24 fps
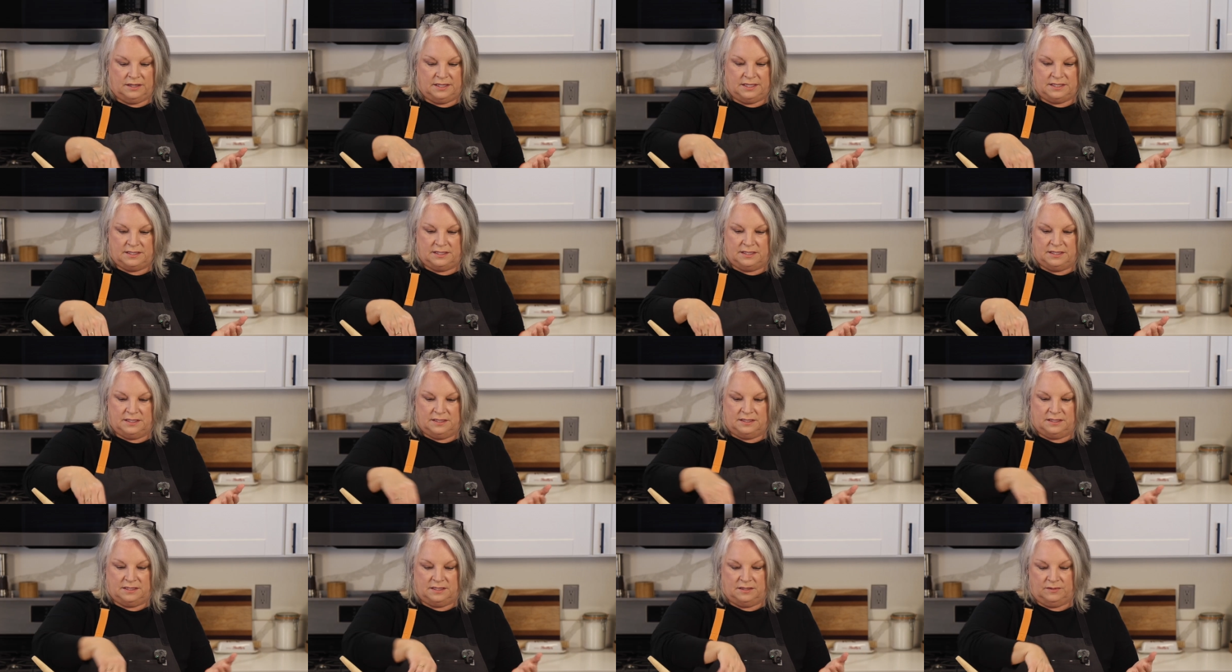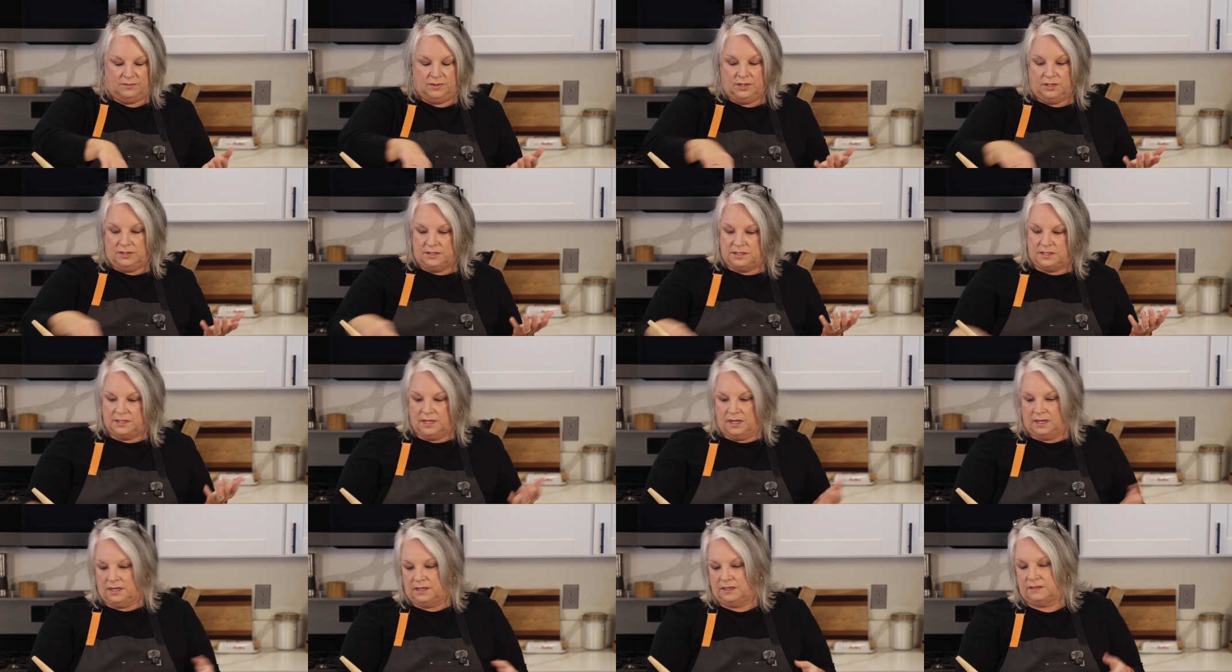This is the real
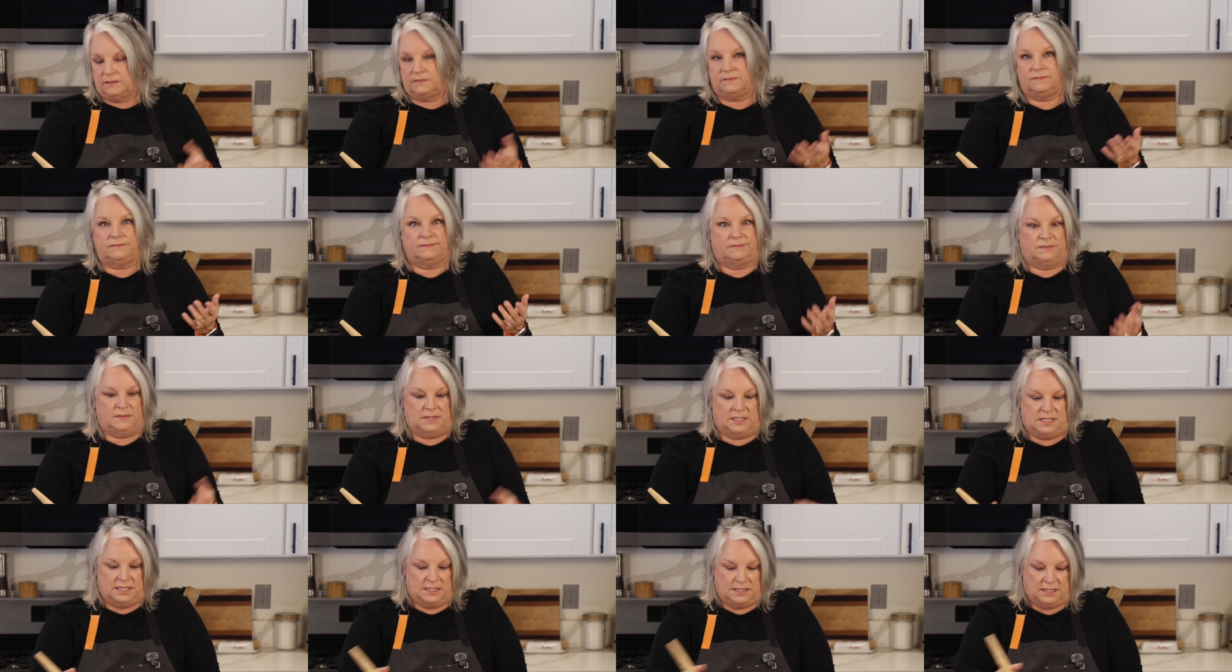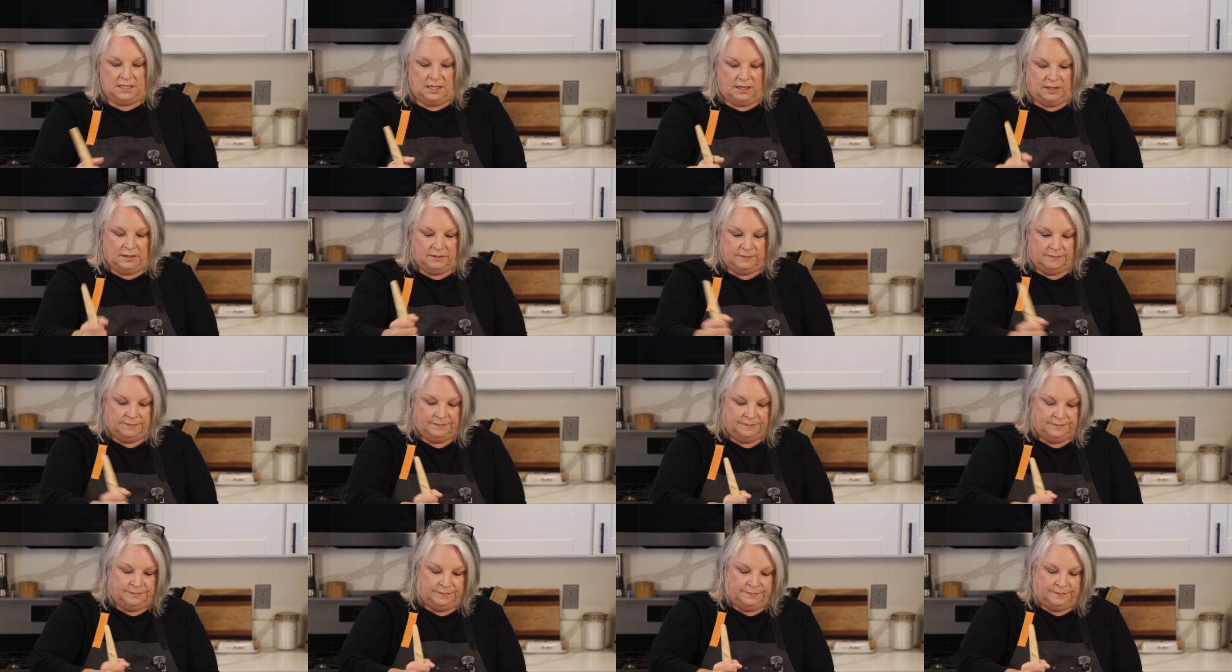salt, sea salt.